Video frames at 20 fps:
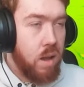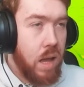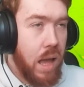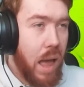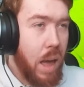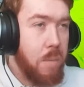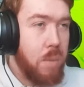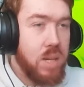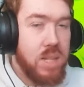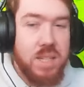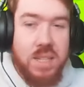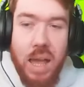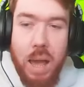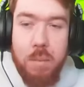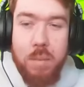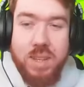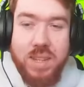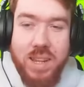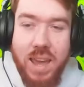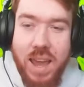How much
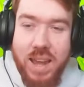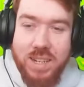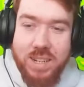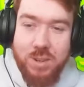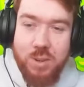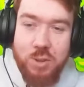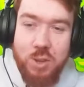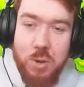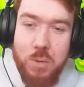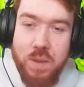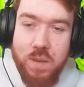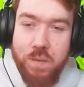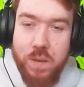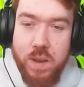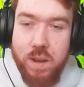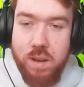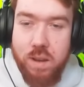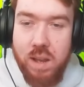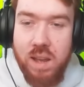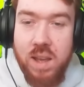damage is Escanor do with the
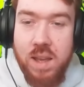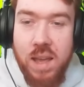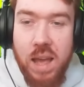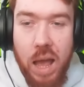finger?